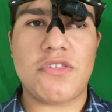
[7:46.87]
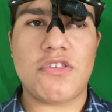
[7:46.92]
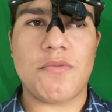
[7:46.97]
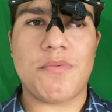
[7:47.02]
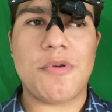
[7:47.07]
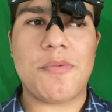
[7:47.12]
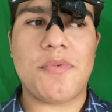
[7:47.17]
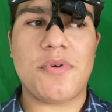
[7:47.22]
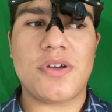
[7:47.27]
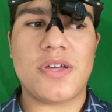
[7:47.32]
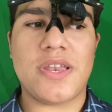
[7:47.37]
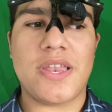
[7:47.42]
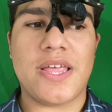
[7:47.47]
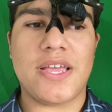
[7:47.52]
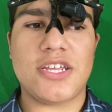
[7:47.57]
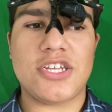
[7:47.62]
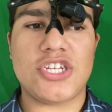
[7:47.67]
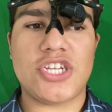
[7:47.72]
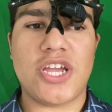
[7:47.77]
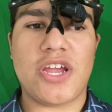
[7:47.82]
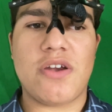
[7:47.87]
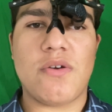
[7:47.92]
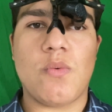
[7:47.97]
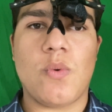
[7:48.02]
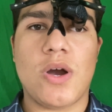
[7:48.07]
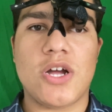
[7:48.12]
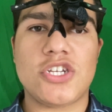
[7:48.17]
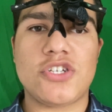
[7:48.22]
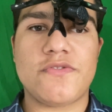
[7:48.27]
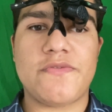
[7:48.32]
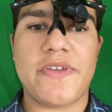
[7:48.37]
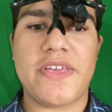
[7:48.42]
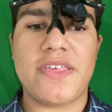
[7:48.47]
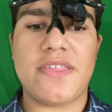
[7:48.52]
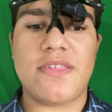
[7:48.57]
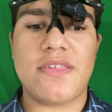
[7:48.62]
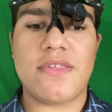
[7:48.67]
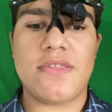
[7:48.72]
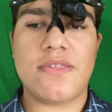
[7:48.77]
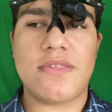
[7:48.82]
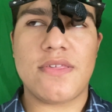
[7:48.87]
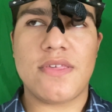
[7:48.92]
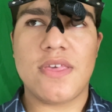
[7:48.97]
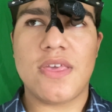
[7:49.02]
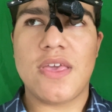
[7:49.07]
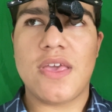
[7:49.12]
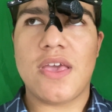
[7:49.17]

so people can like share watch faces